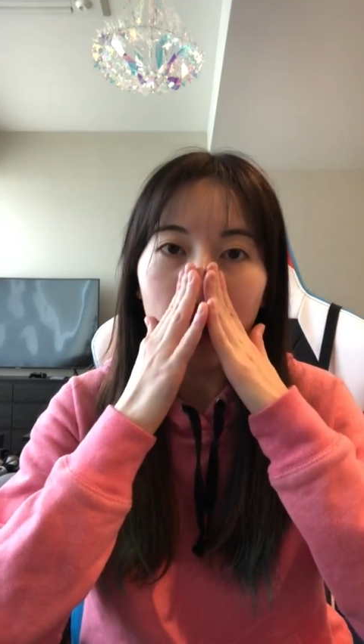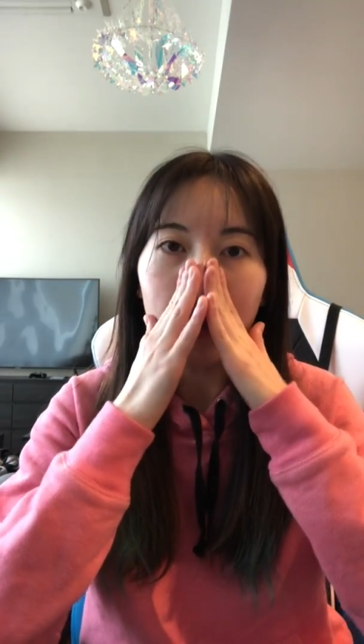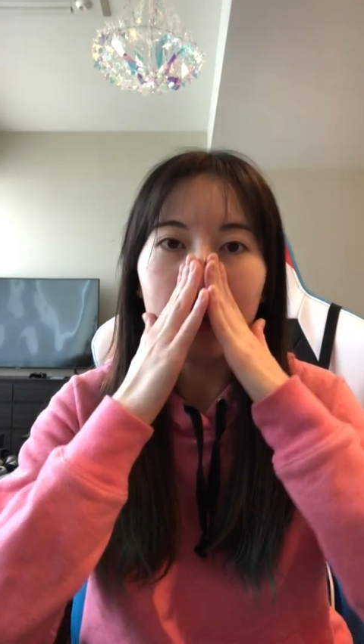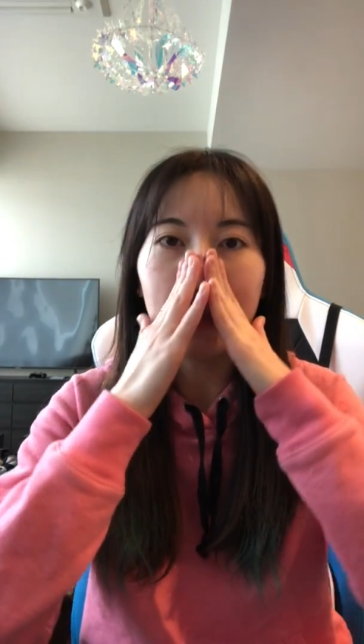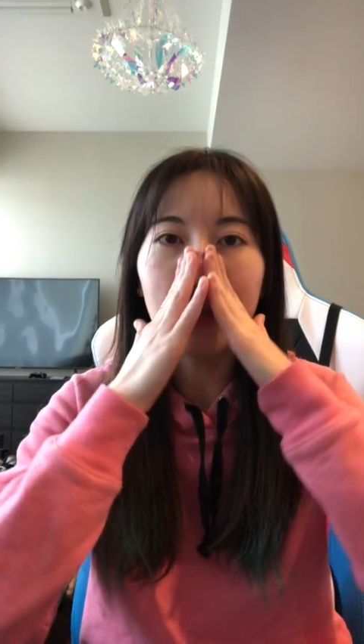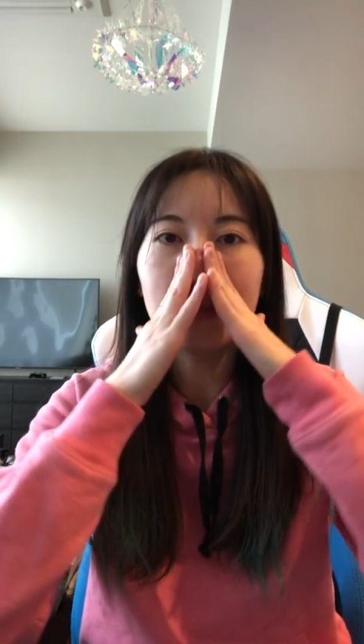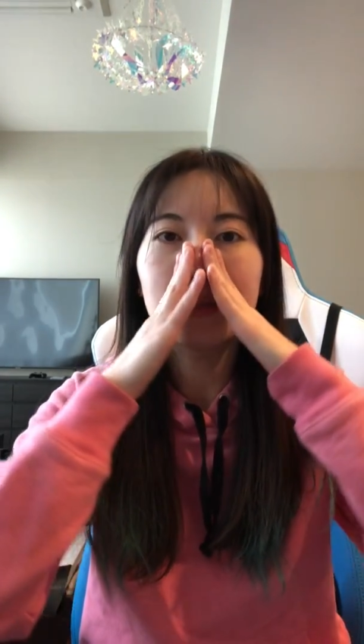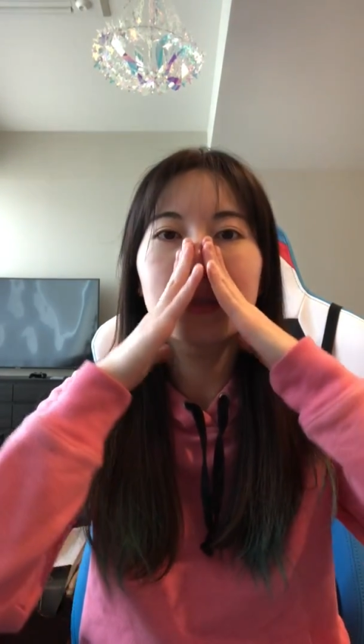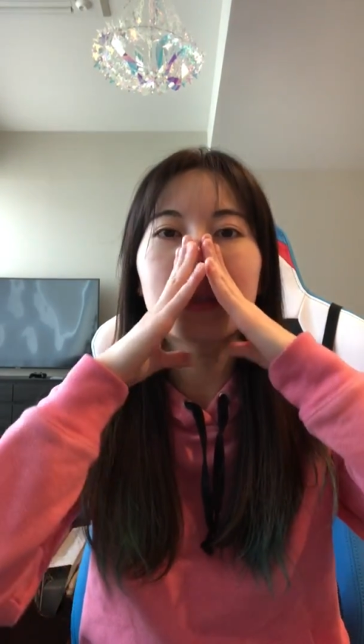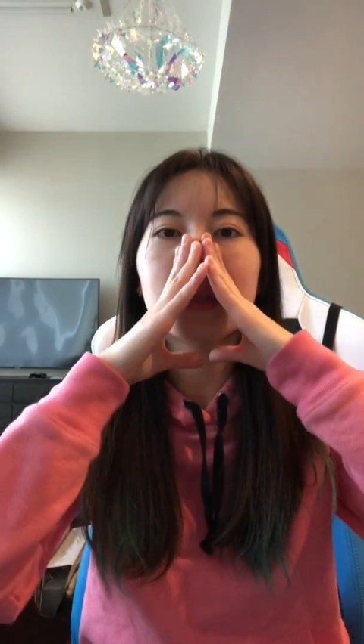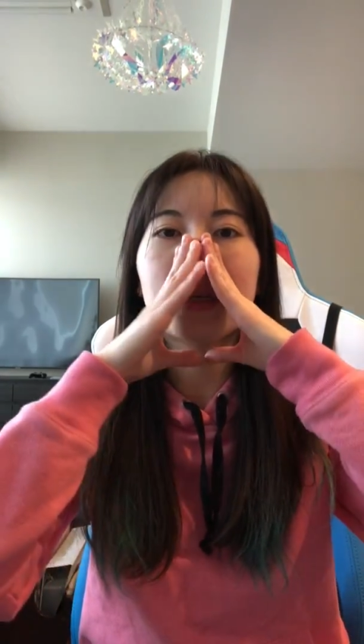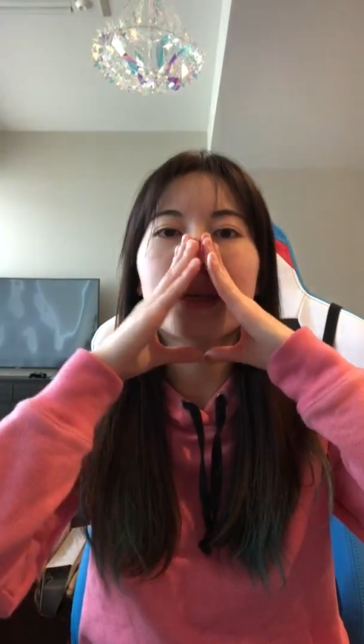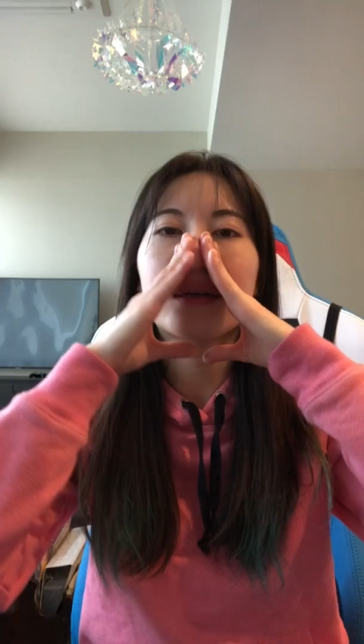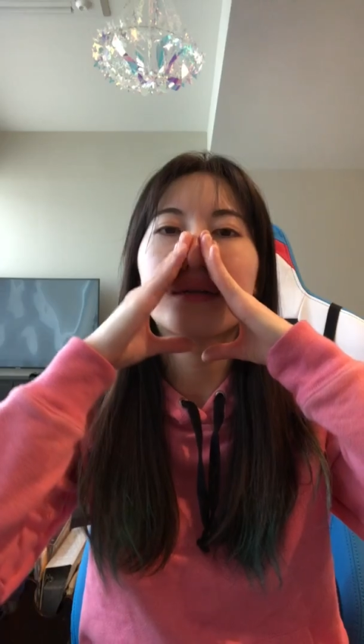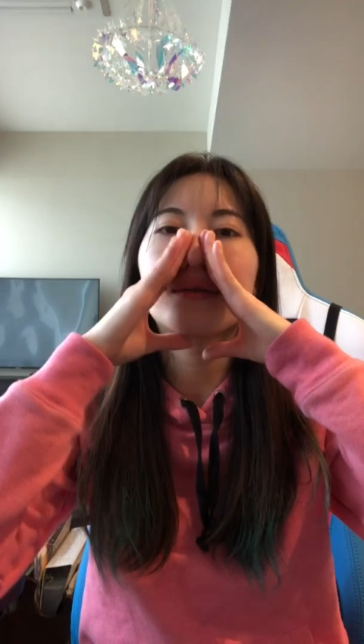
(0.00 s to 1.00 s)
let's
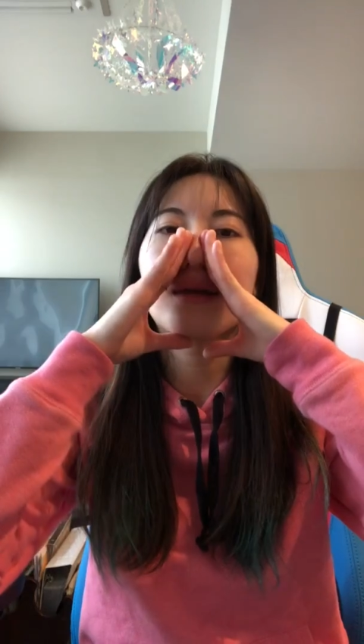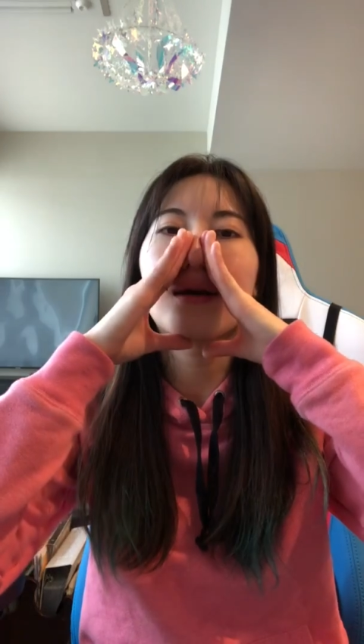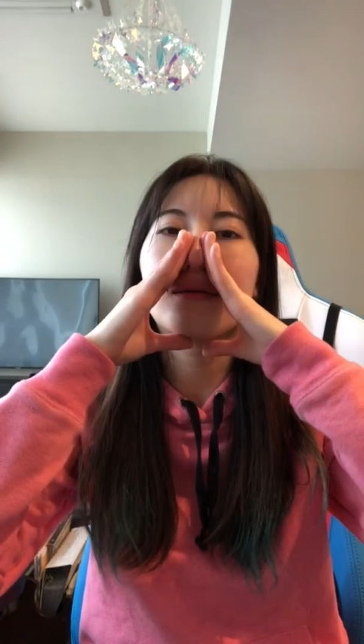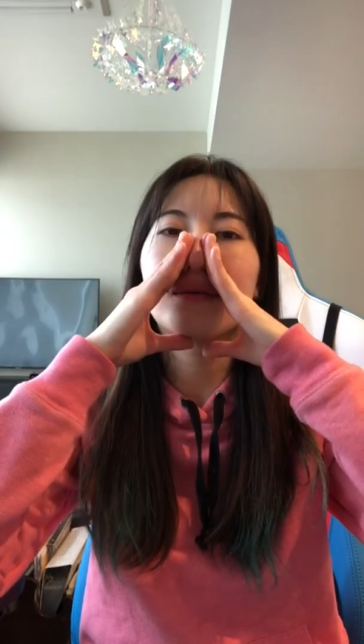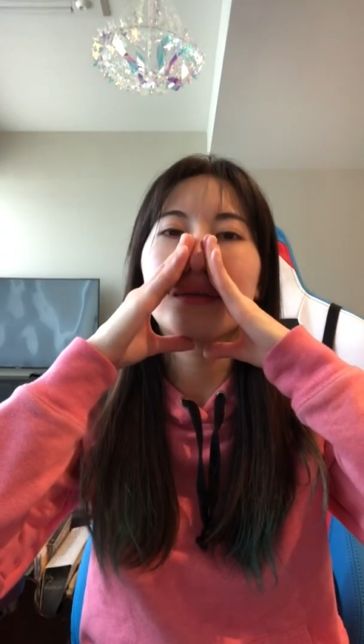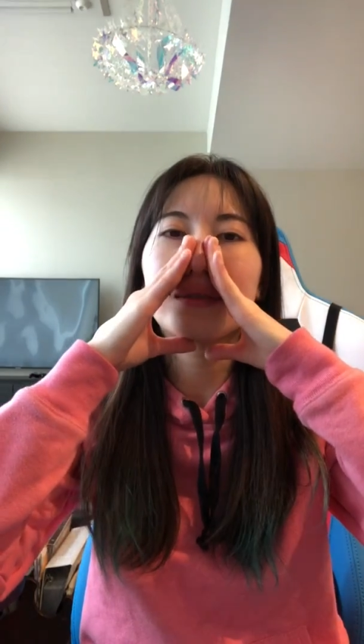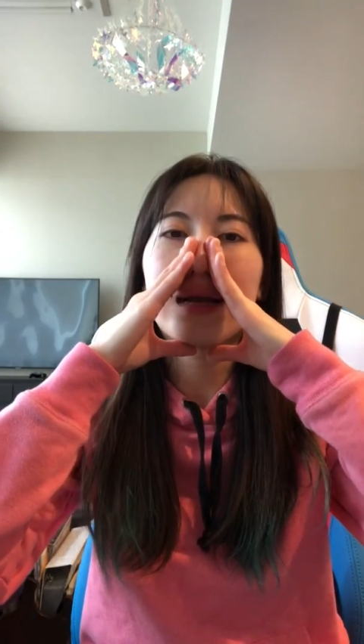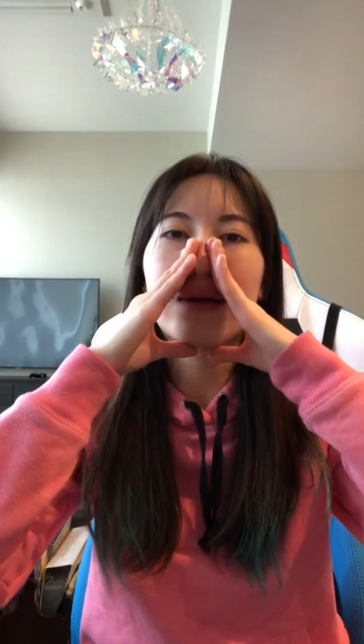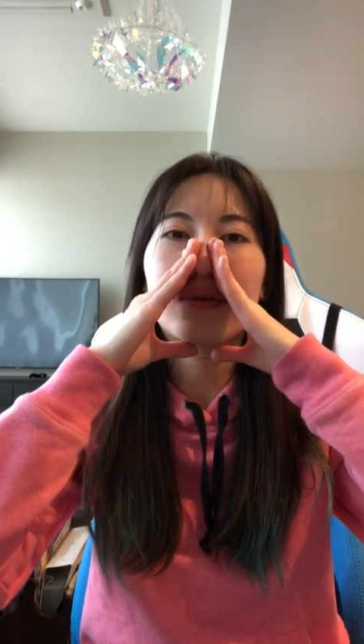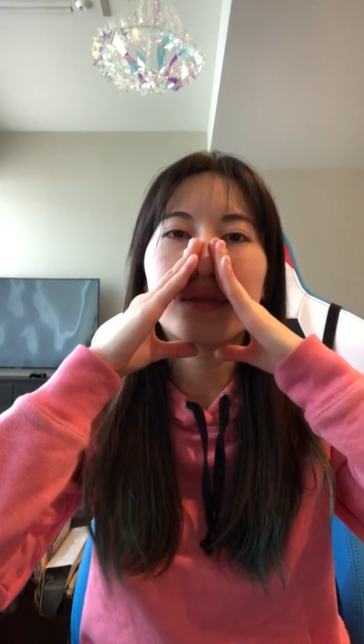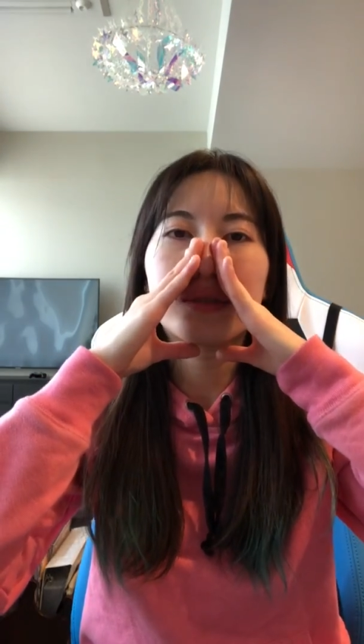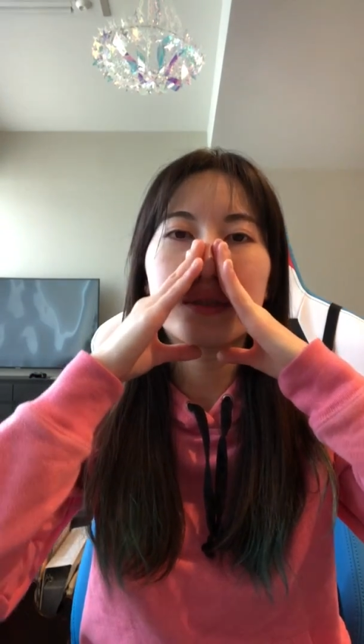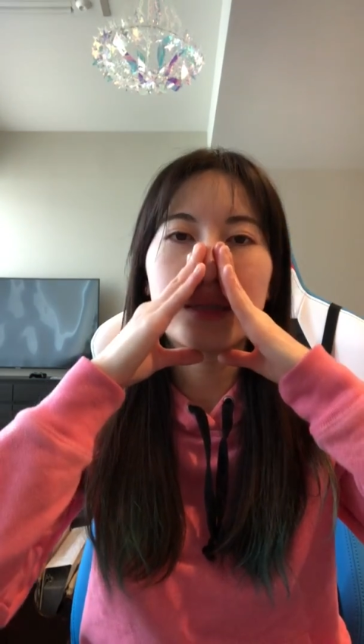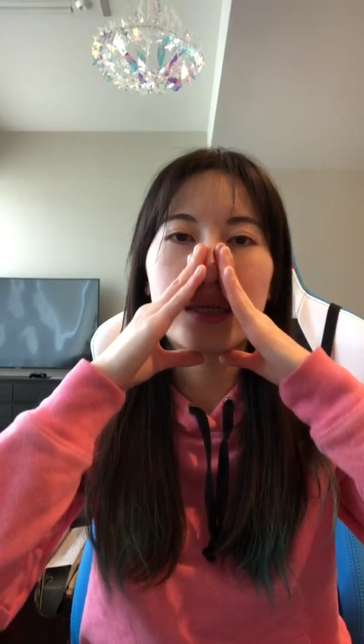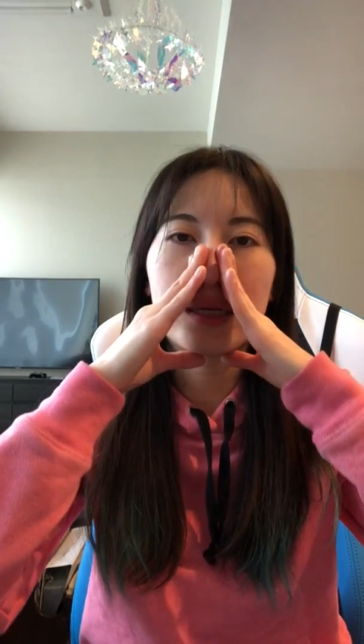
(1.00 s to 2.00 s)
sing a song with our
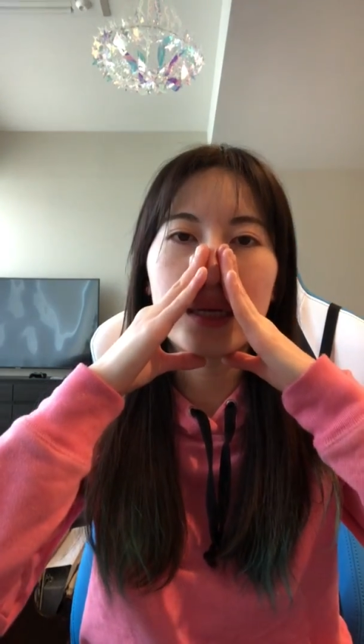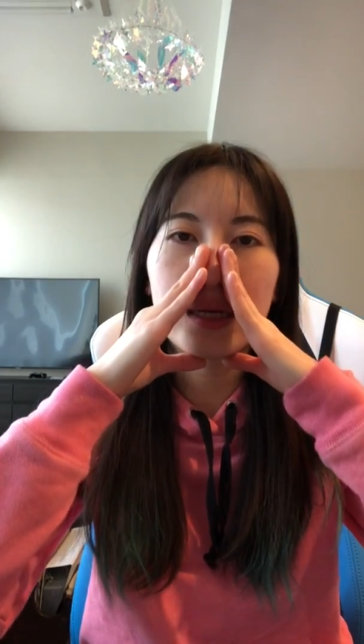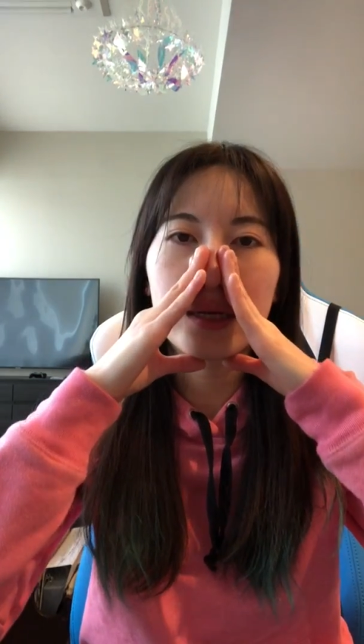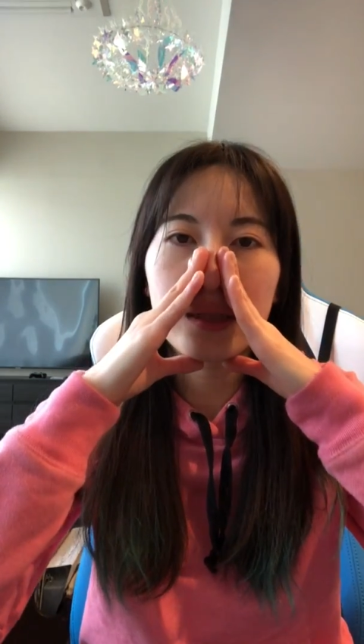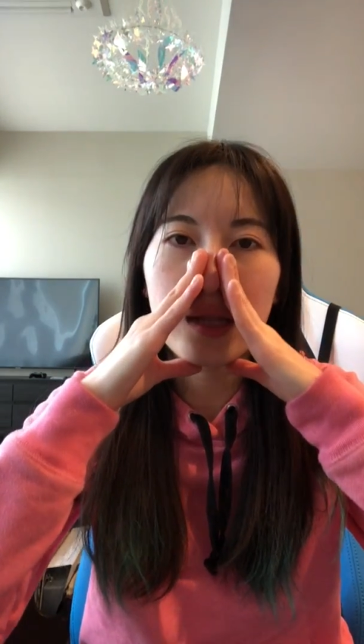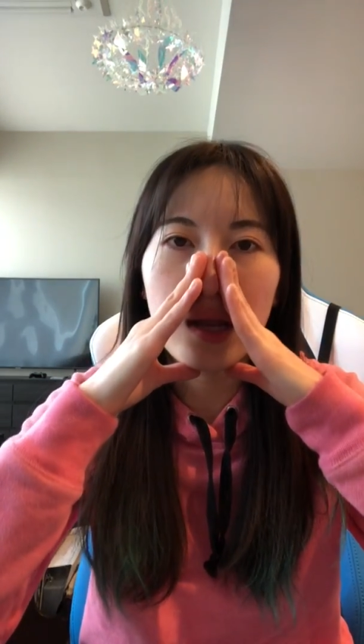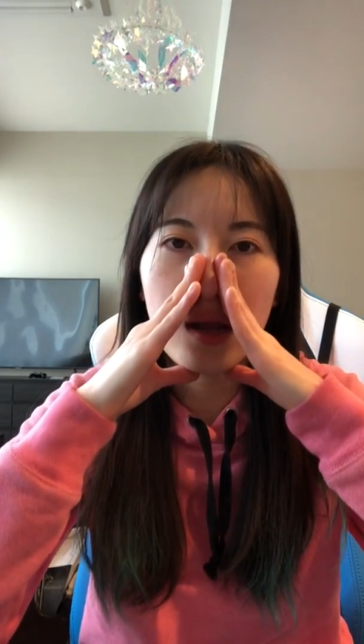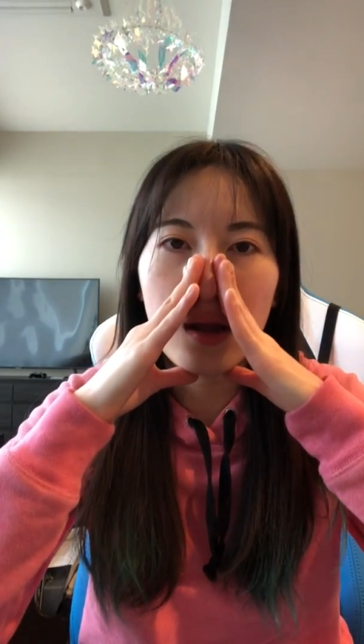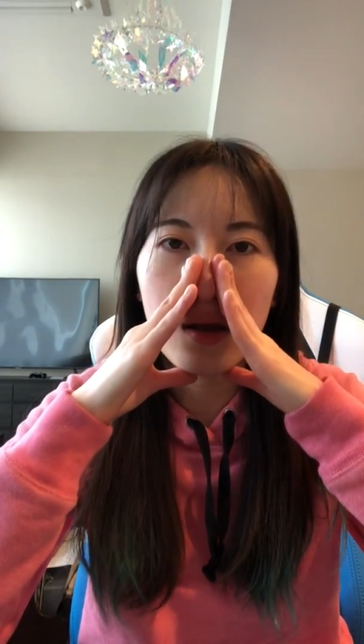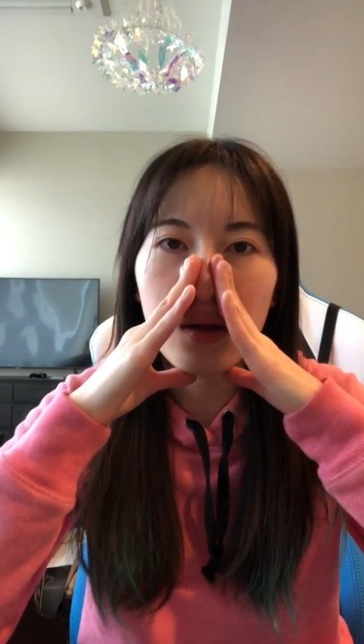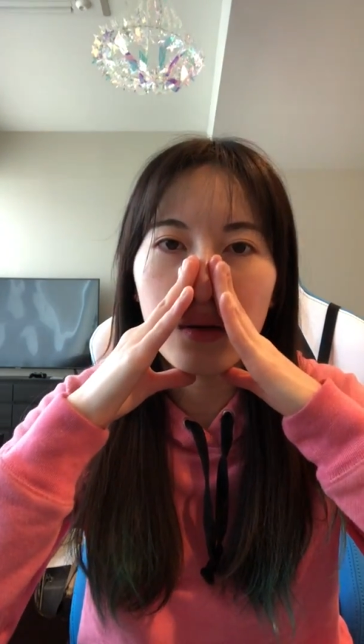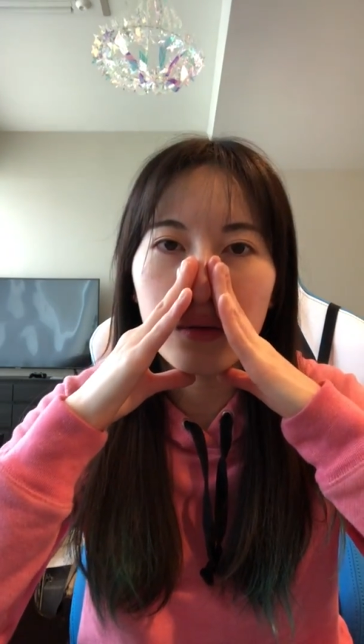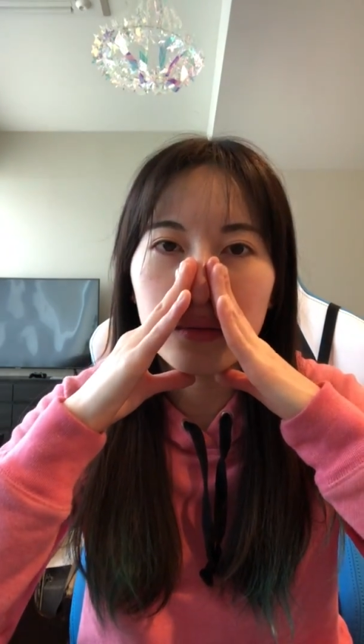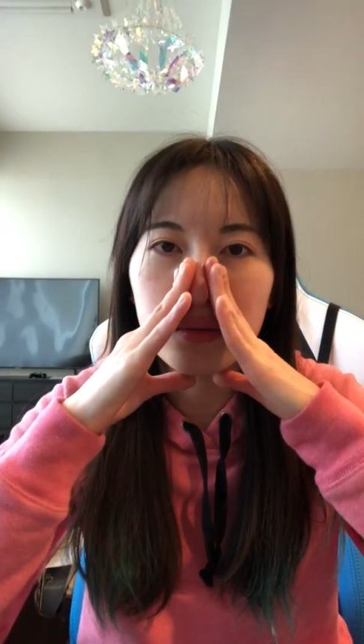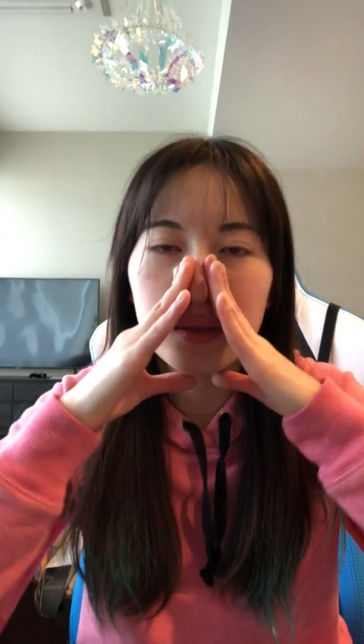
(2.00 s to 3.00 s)
sticky
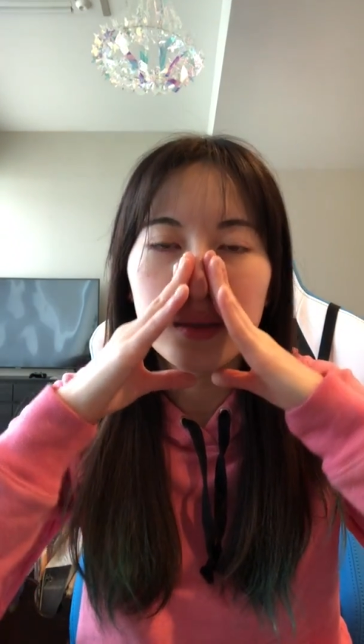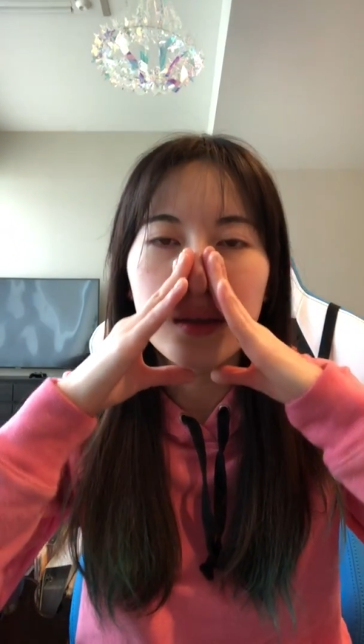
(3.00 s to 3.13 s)
nose.